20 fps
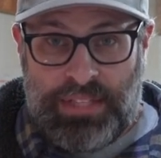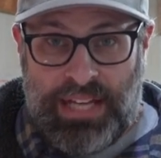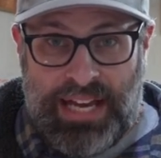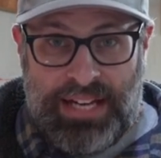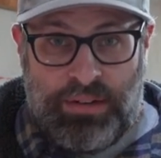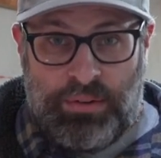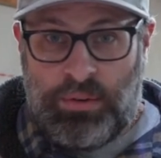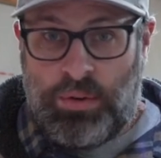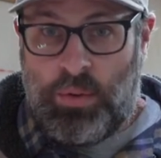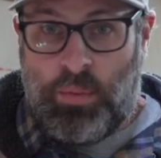I
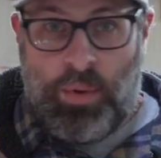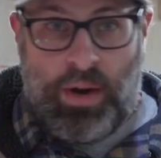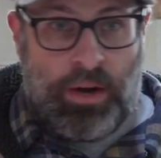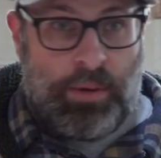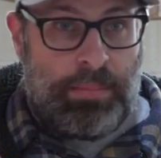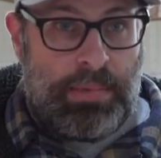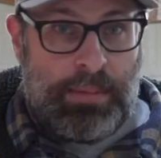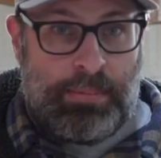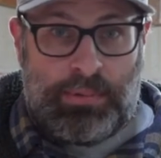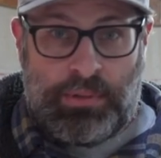don't know where
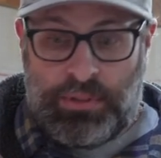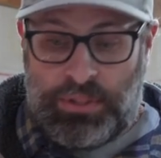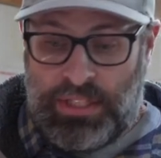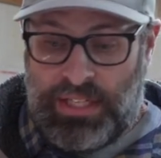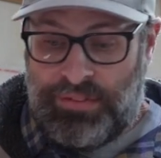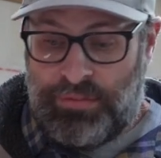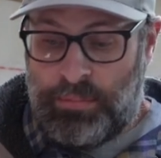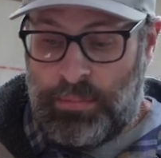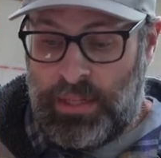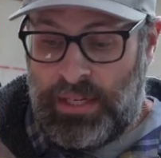people are
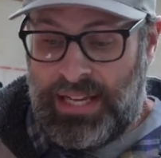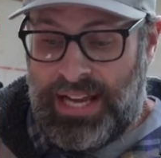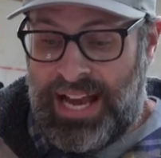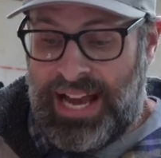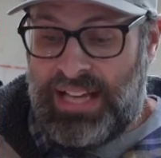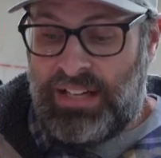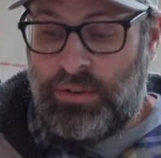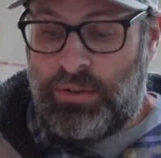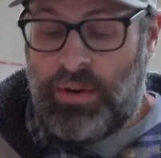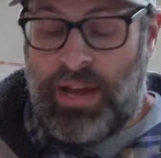saving money.
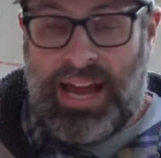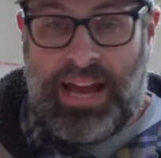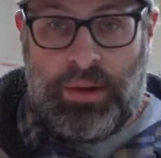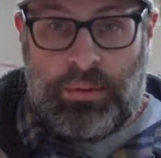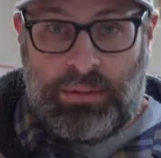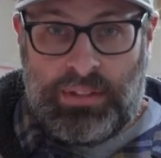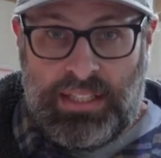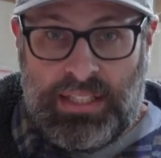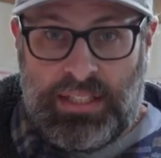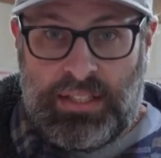I don't know how
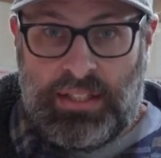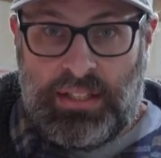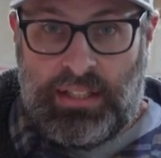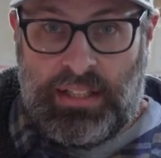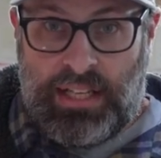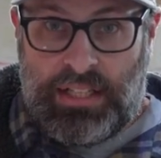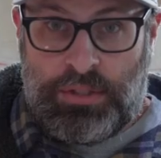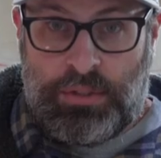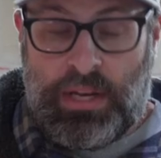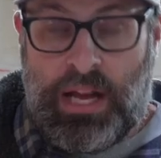Lincoln
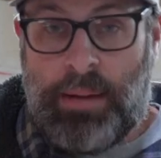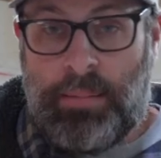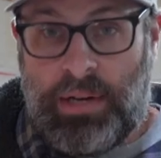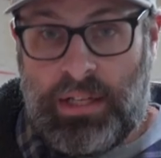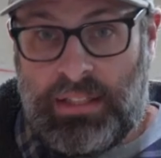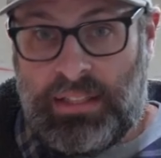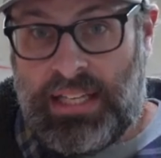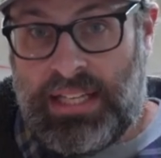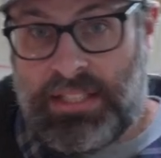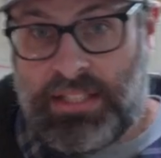Electric, I'm going
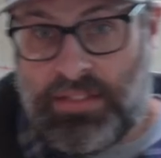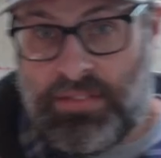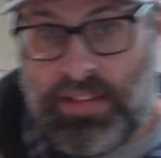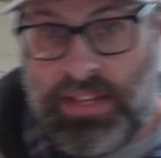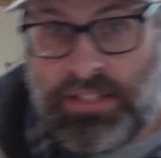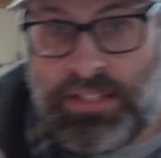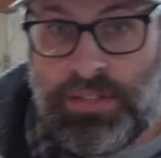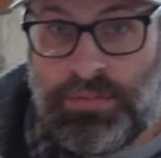to link to this.